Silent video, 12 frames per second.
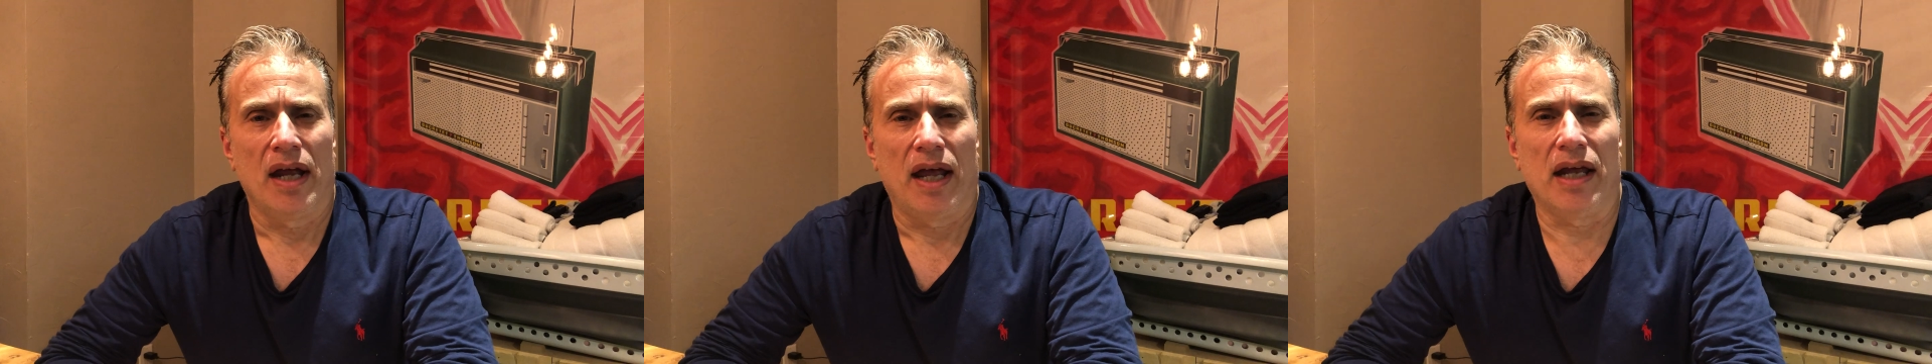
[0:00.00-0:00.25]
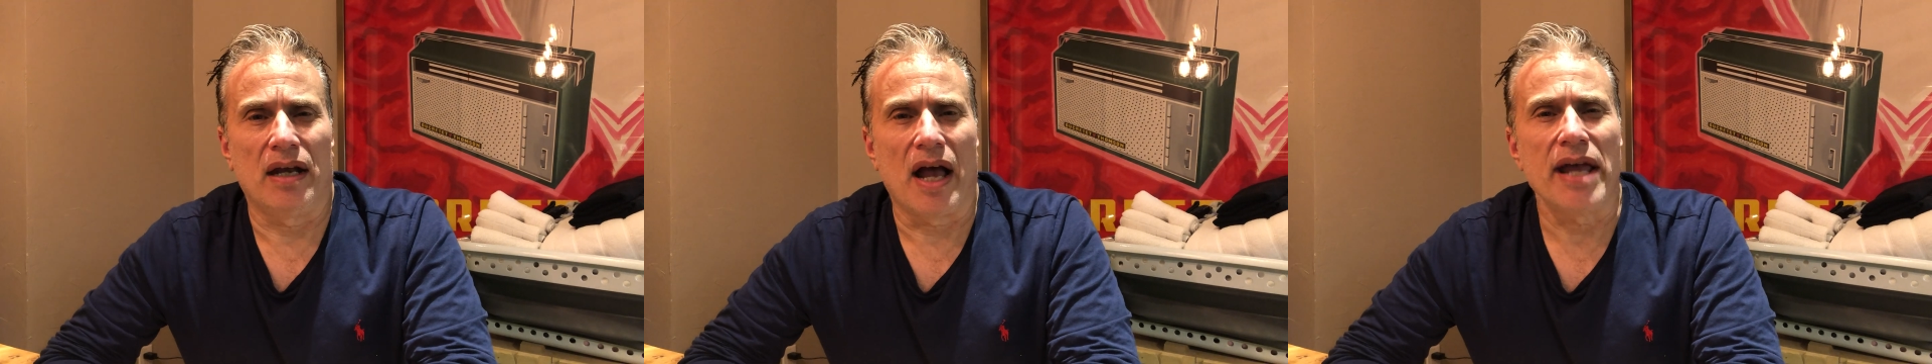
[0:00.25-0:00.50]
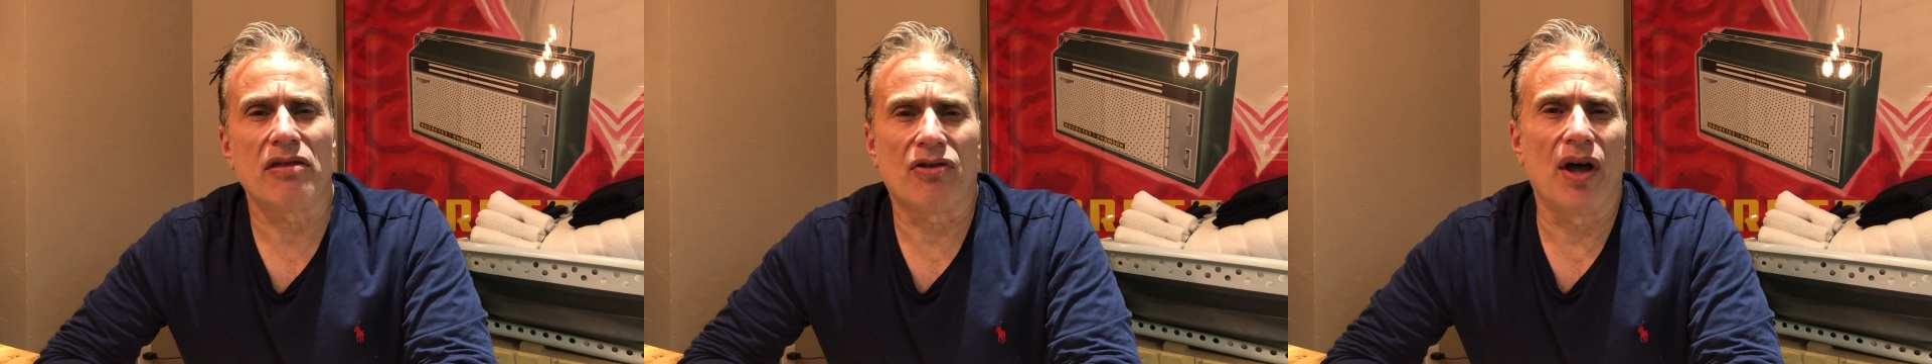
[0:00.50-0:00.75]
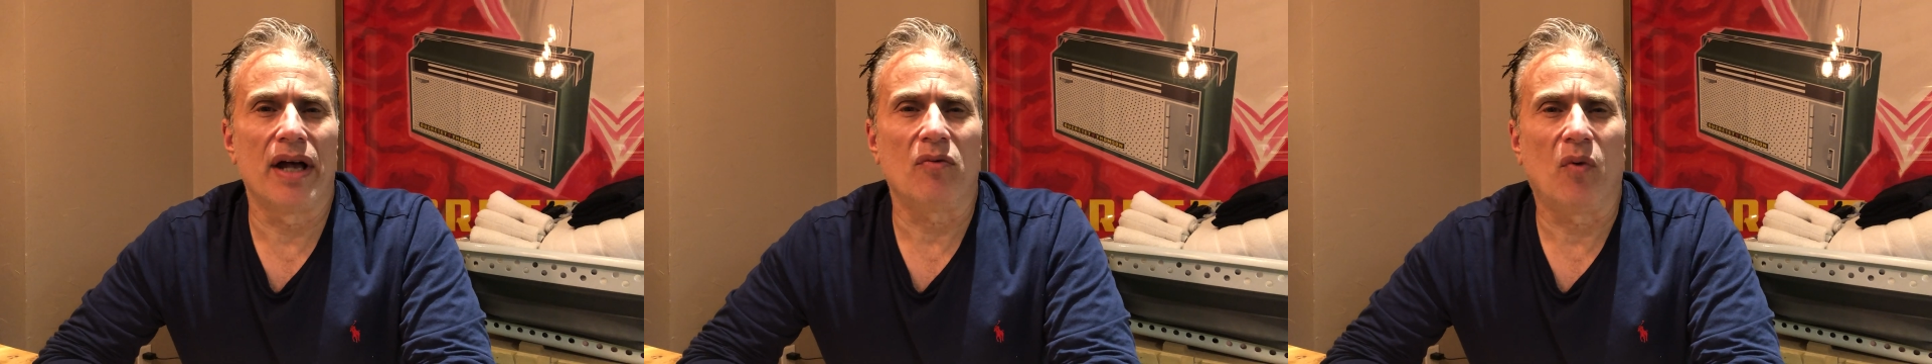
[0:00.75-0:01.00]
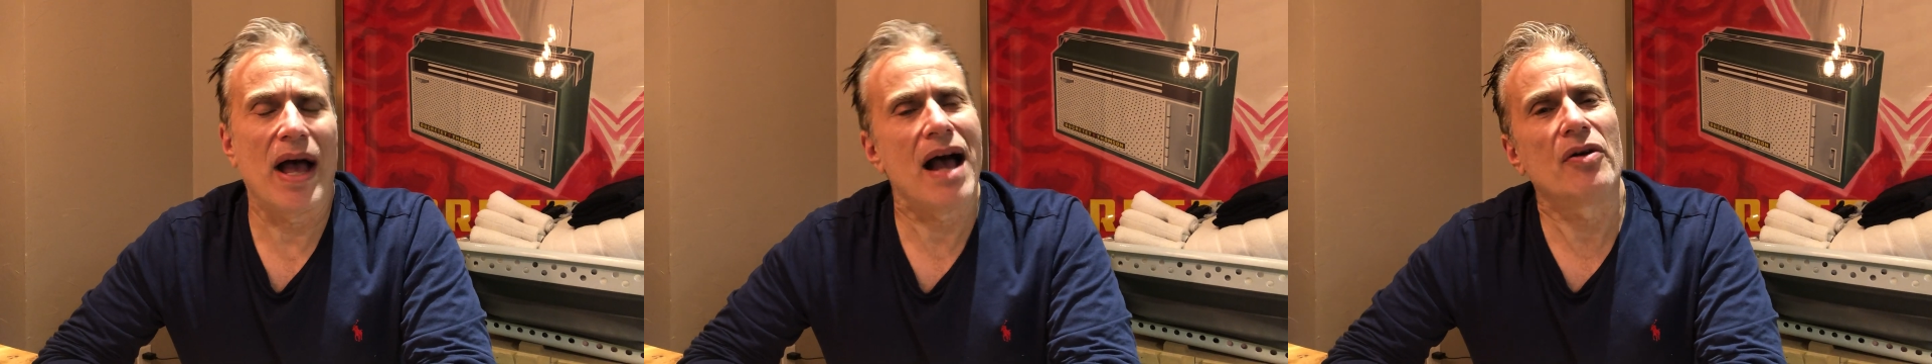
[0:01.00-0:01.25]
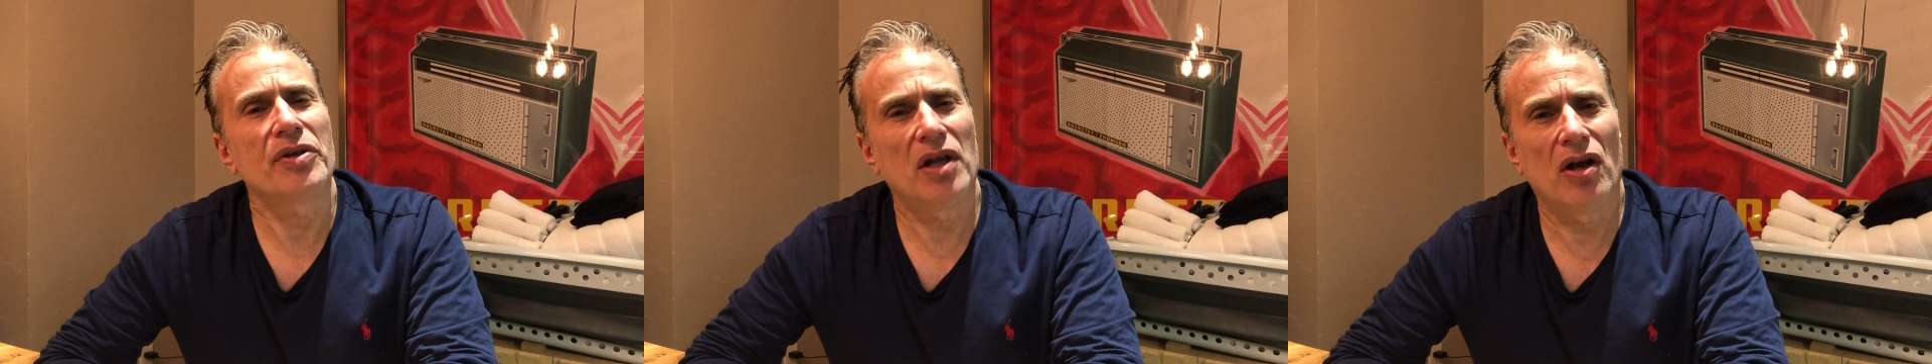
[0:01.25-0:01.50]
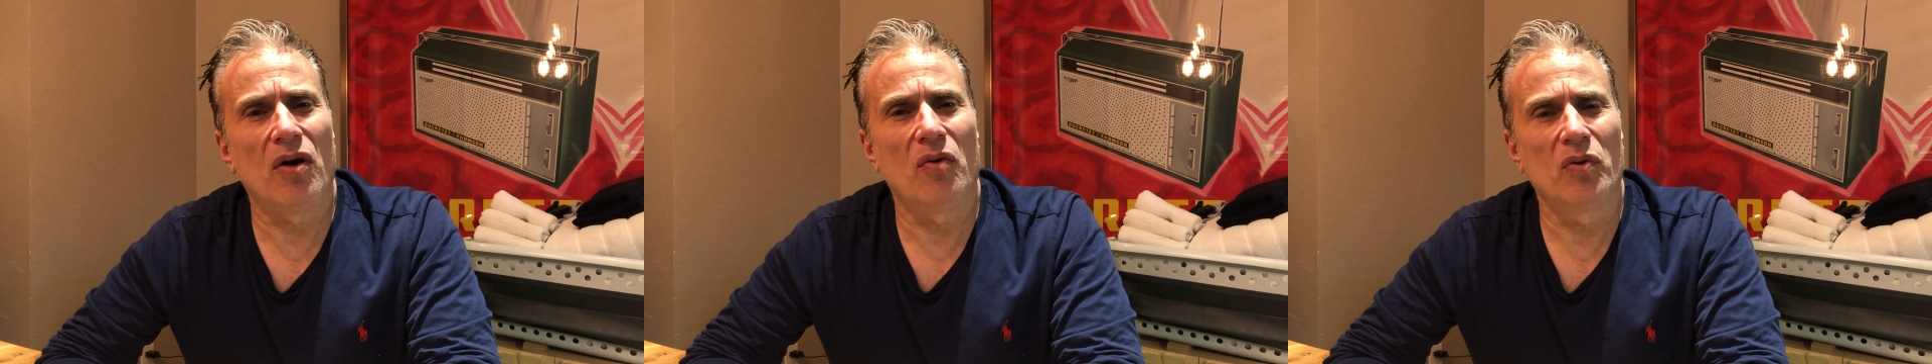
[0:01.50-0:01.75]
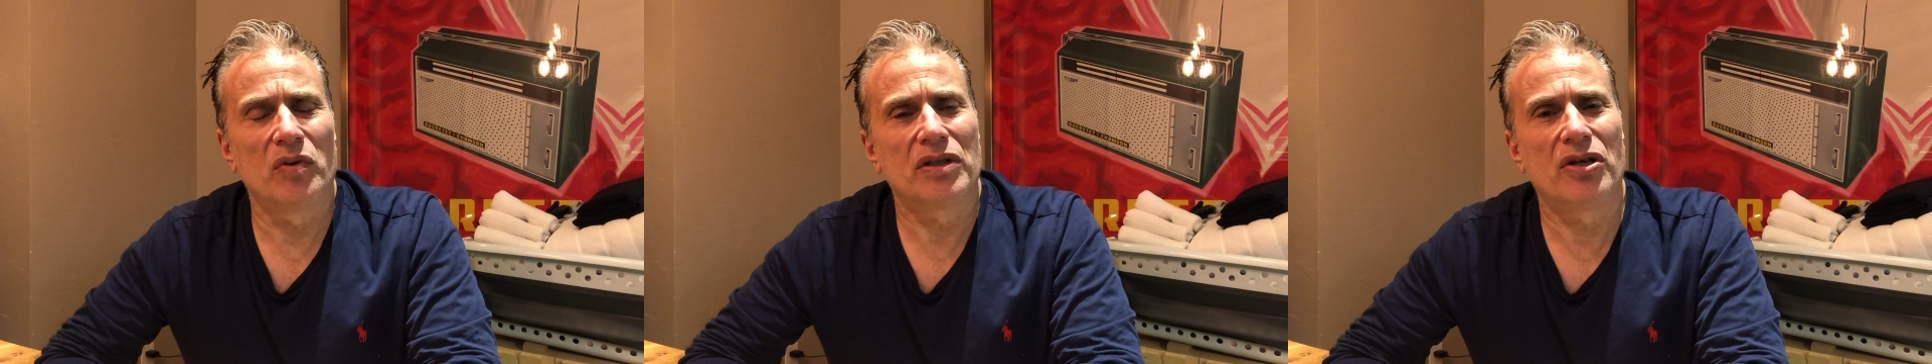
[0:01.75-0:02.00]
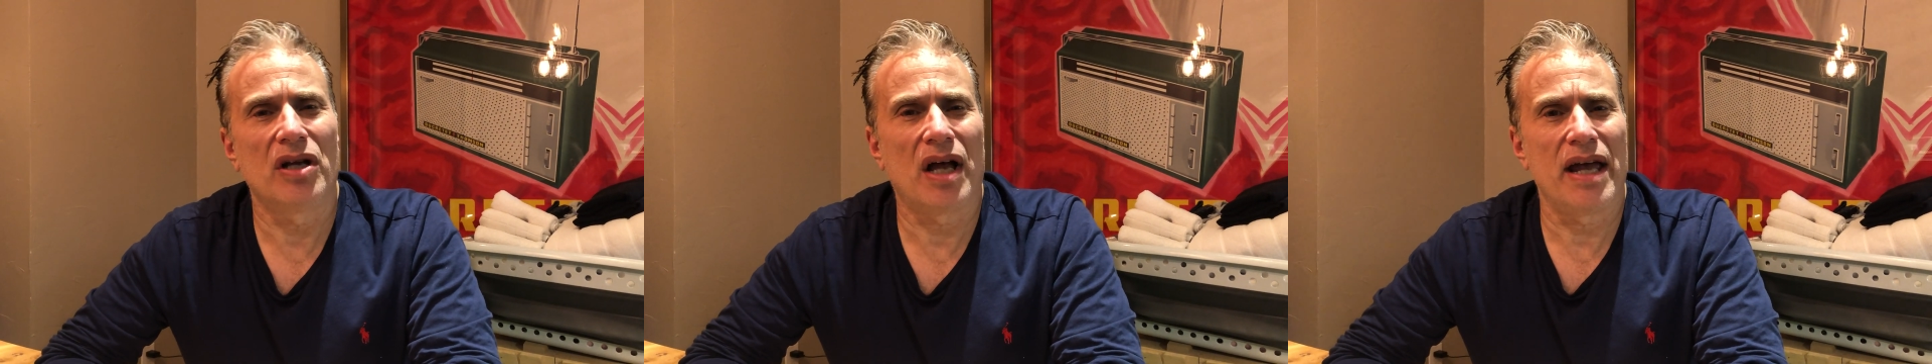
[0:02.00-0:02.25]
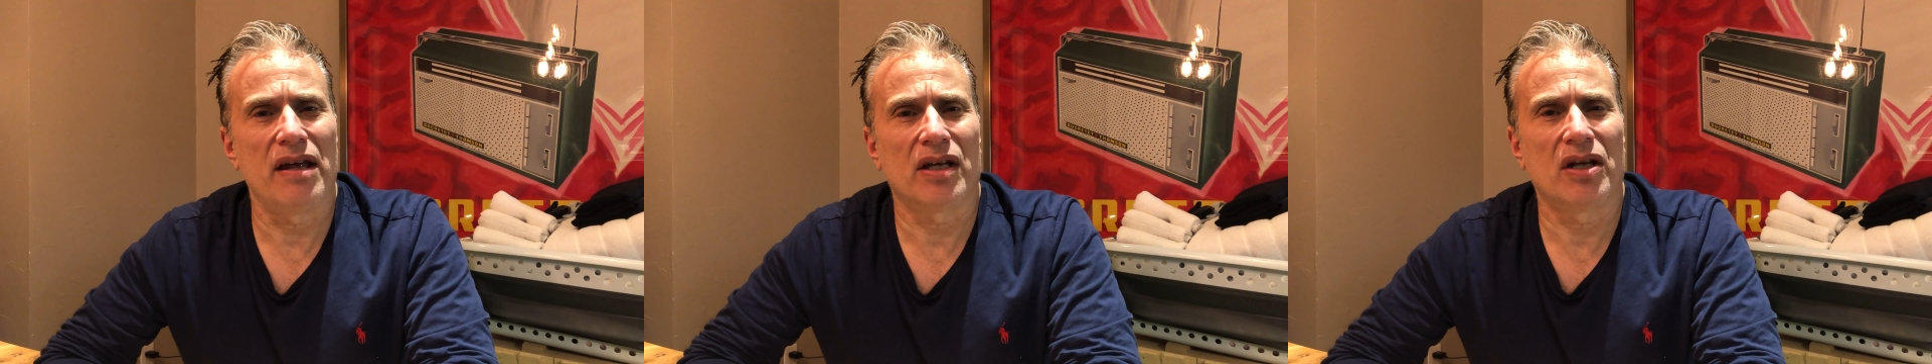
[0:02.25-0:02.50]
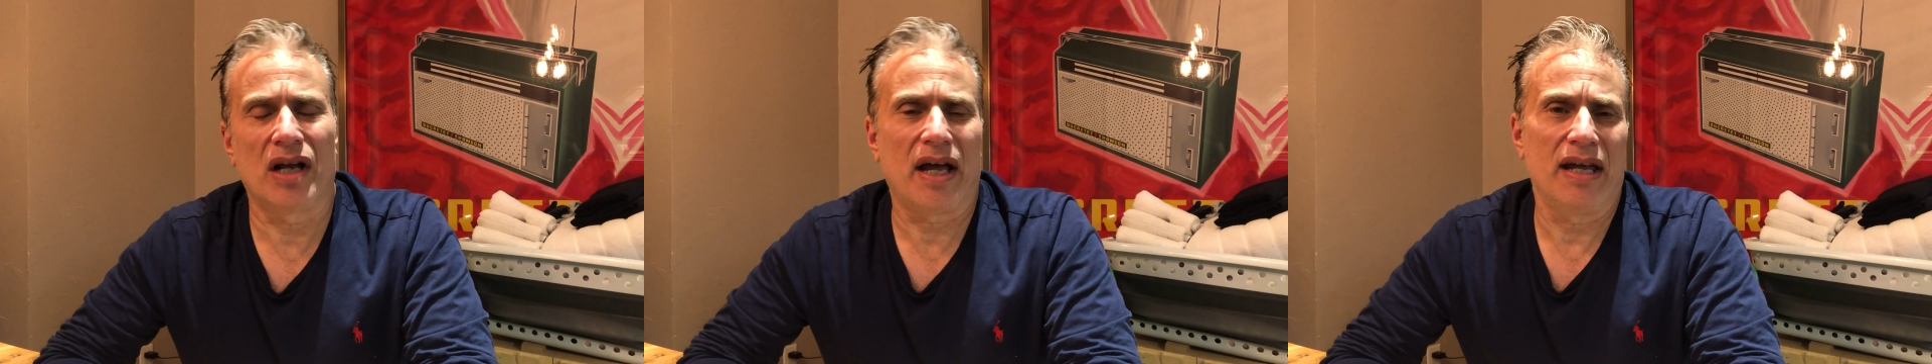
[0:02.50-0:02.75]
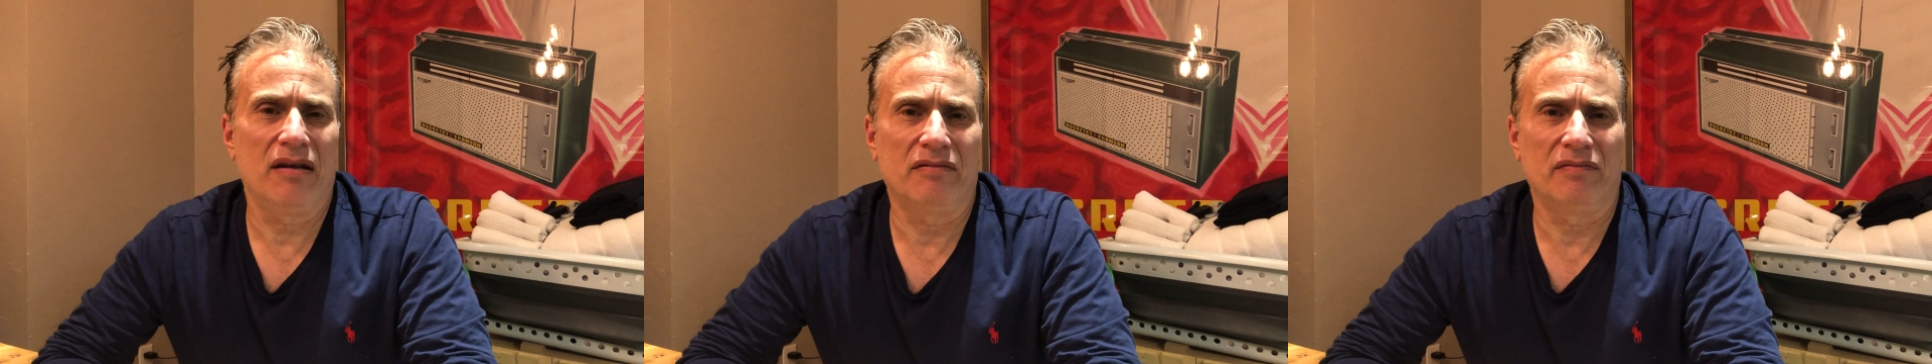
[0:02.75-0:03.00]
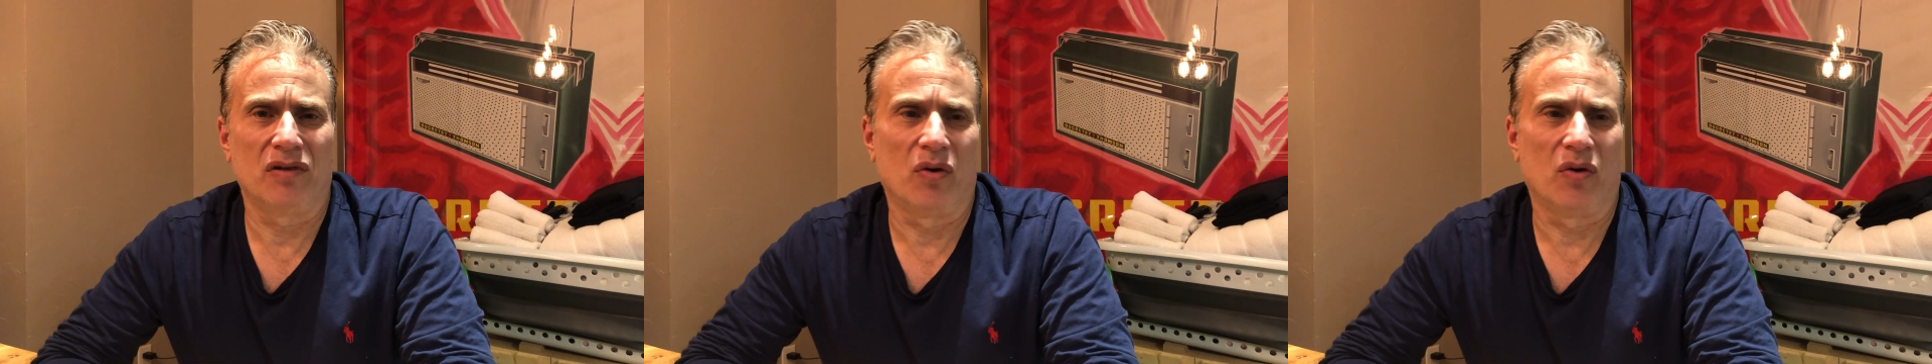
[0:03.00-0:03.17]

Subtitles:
And I thought, wow, could I